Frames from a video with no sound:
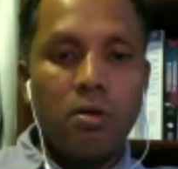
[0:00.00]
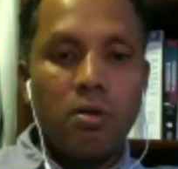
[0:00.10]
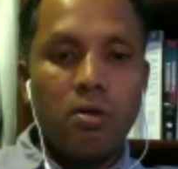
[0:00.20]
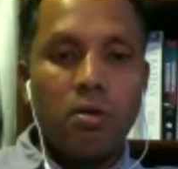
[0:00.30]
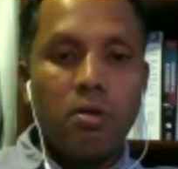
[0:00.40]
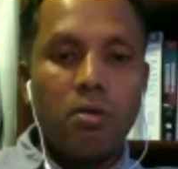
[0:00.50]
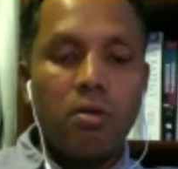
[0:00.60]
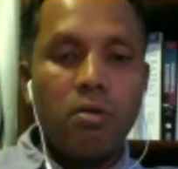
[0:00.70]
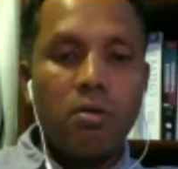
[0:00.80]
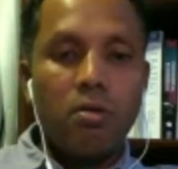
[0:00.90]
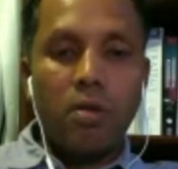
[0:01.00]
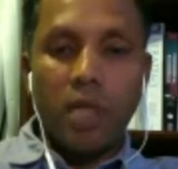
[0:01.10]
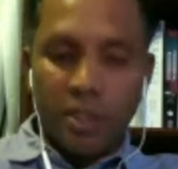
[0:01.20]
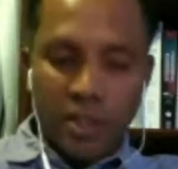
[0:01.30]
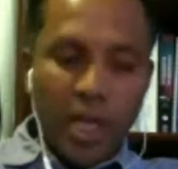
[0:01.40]
yes, I
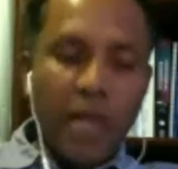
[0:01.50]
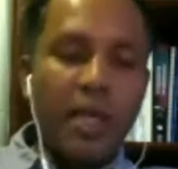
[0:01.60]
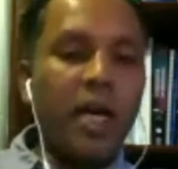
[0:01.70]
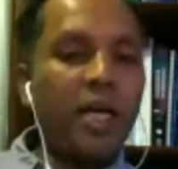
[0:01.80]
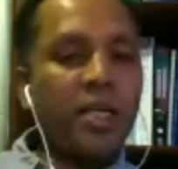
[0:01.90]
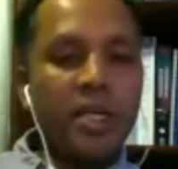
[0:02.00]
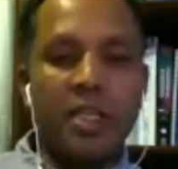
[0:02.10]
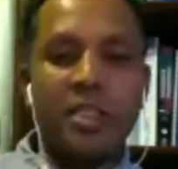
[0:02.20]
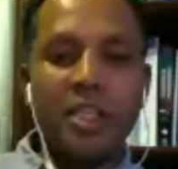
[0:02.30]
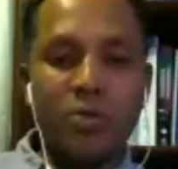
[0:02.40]
agree. That's what I am asking it.